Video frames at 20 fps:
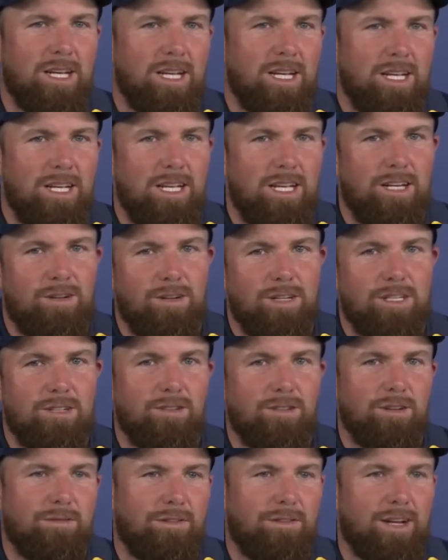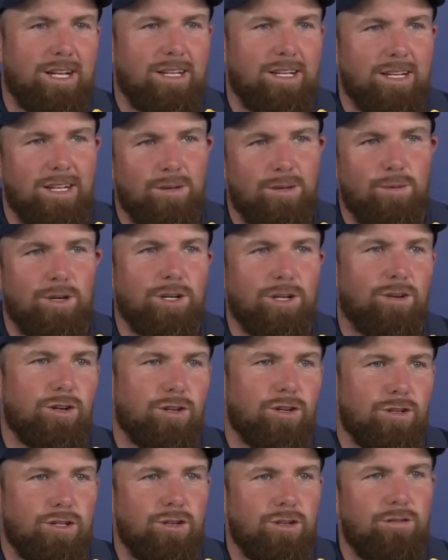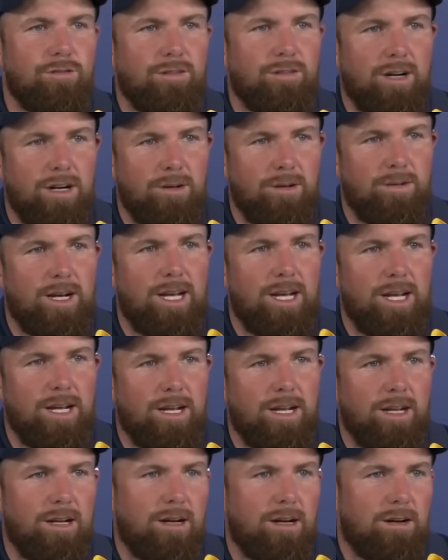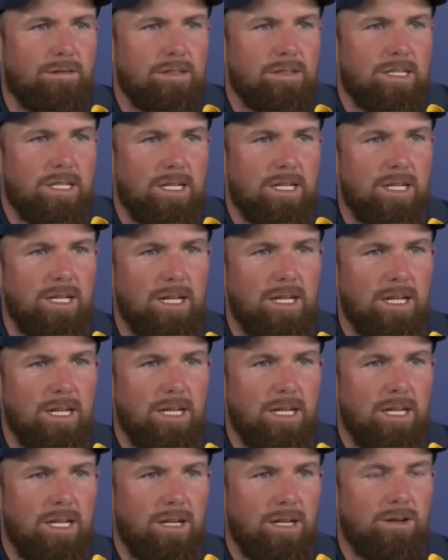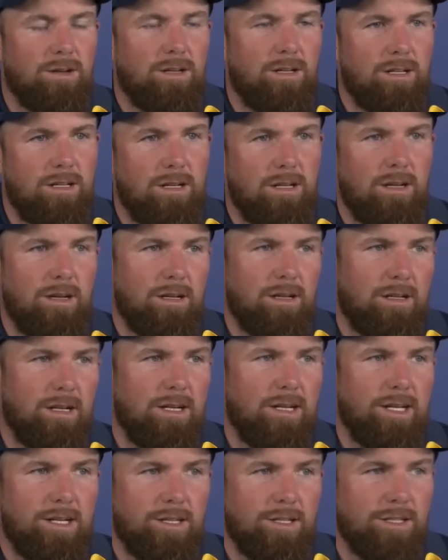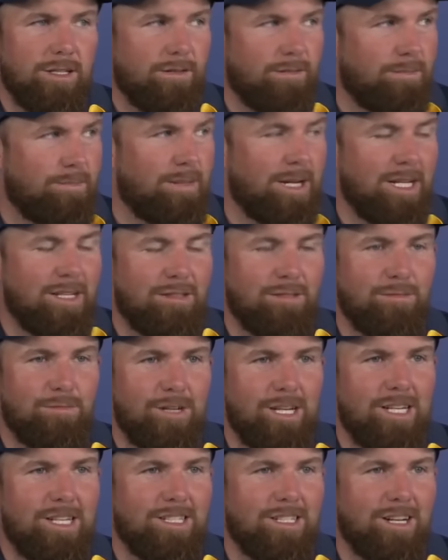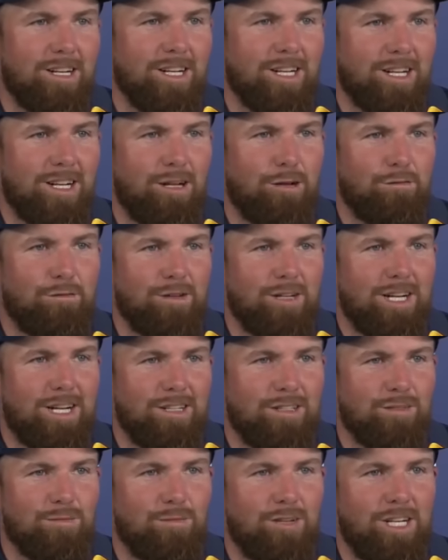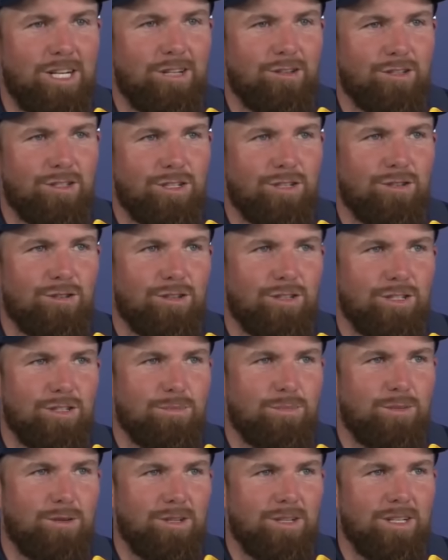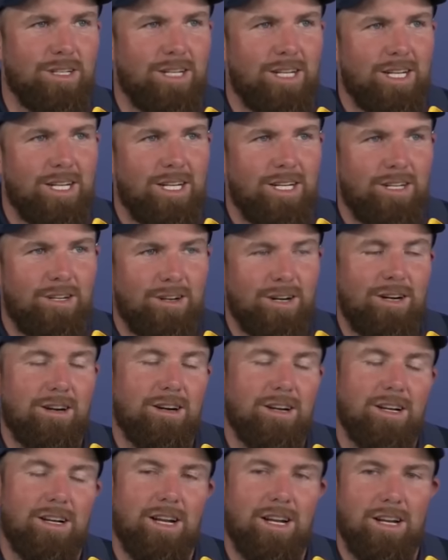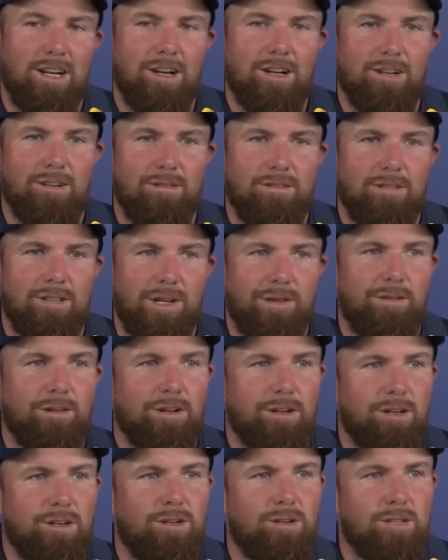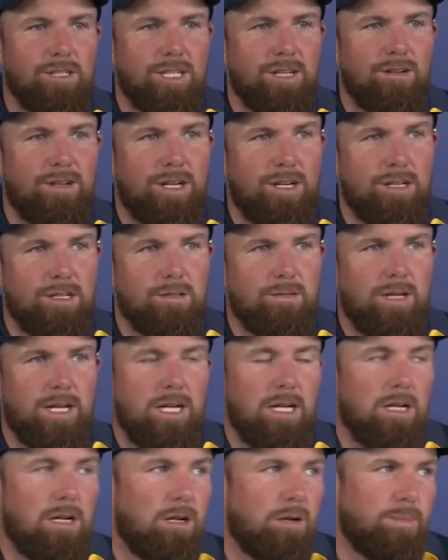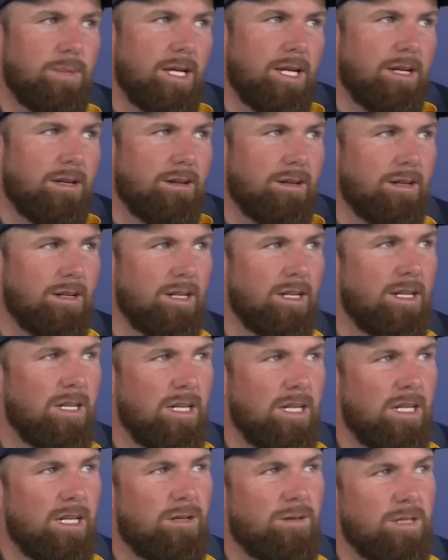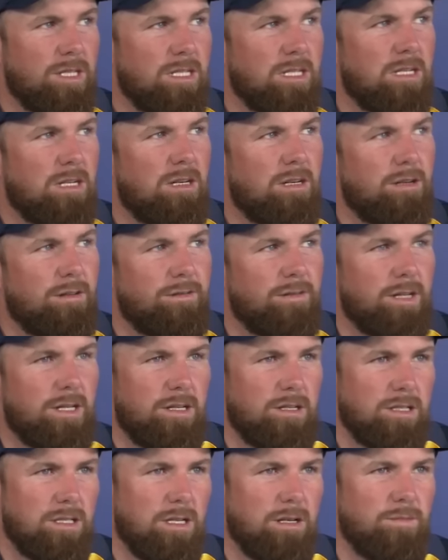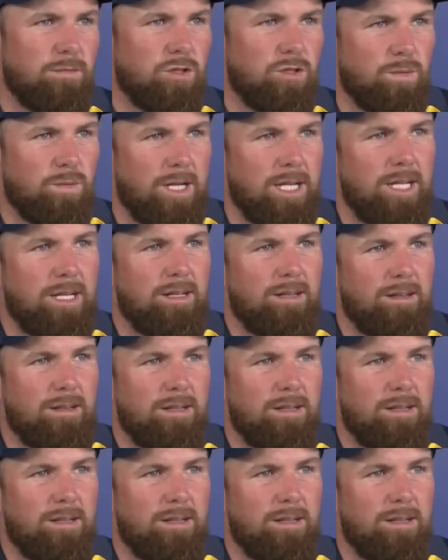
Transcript: you know, I sort of felt like they weren't going to go too far away. Obviously, you know, the leaders have played some really solid golf and had some really good scores, but there are a lot of difficult holes out there as well, albeit, you know, it's soft and there's not much wind.